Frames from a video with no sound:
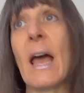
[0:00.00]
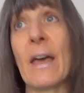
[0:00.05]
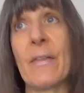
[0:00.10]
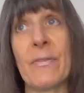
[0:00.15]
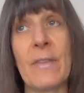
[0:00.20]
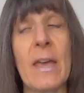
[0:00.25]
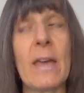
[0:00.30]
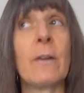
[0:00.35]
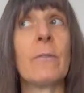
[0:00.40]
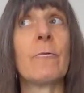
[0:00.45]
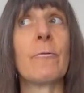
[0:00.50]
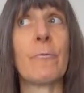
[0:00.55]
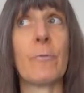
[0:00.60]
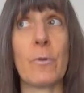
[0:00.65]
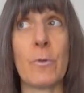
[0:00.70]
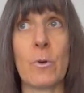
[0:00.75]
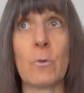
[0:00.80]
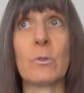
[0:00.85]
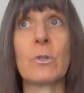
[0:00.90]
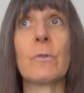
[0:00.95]
And then for
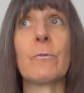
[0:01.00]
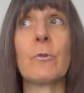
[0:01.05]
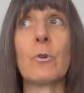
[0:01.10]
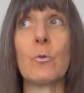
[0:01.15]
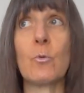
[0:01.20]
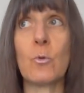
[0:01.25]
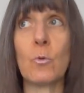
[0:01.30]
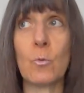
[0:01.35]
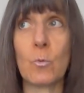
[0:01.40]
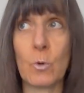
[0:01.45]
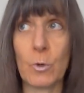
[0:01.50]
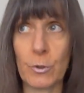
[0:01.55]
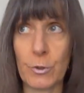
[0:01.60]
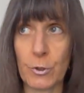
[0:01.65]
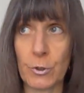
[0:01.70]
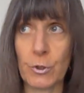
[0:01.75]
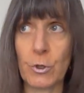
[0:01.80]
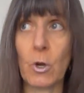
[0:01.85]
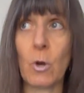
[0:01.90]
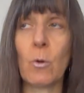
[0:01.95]
those of you who were
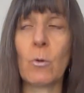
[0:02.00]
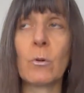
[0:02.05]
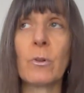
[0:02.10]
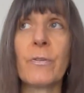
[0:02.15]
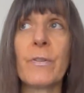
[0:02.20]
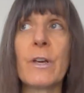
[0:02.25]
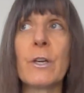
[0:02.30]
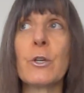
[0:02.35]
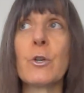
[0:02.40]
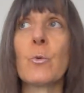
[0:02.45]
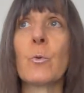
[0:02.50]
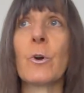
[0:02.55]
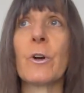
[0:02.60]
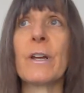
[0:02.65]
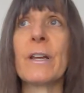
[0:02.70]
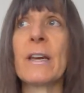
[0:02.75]
told that you were